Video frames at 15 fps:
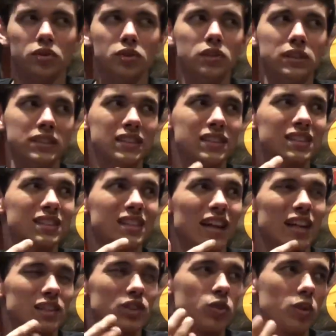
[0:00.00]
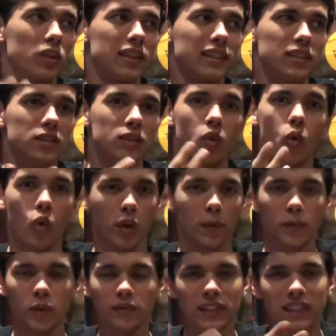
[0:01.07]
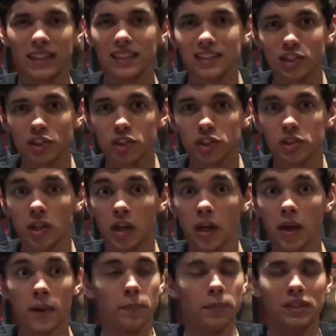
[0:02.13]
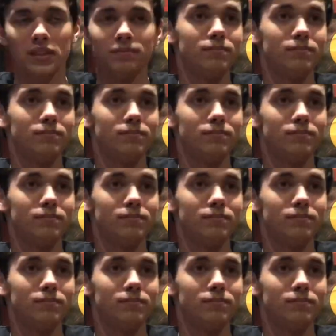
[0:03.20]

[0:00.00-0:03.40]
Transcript: It's kind of sort of like a horror movie ish, but